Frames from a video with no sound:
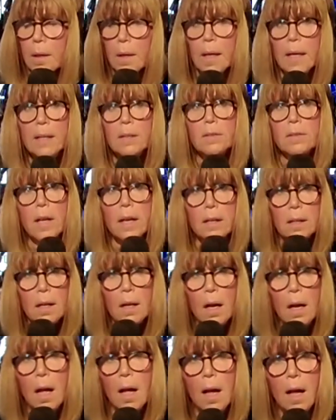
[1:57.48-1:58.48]
It's like
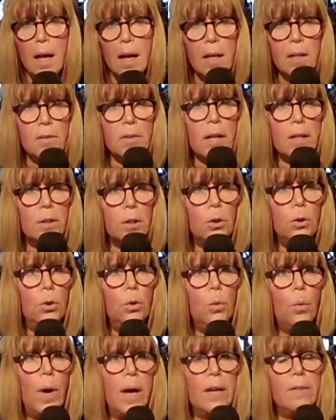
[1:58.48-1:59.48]
the
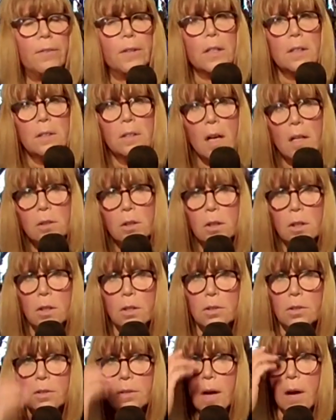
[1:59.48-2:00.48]
new way of conducting
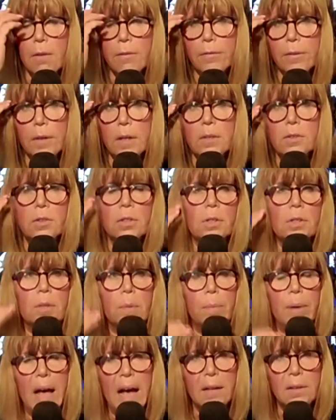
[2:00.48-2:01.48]
yourself. It's just
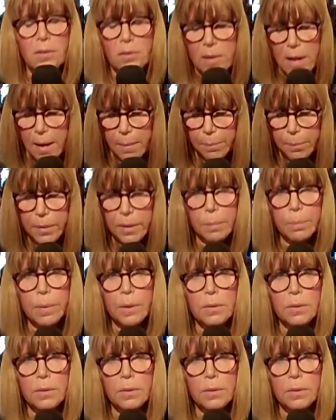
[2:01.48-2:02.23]
to backstab people.